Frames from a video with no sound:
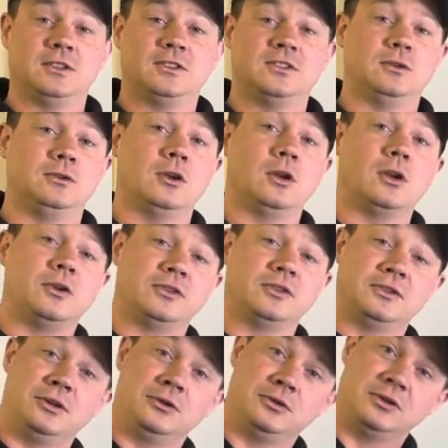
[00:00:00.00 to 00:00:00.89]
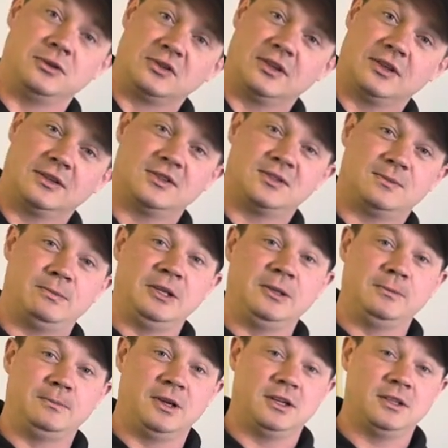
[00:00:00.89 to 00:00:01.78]
so also known as
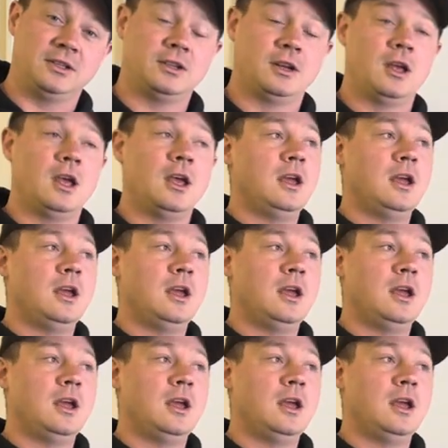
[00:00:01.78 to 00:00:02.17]
speed bench.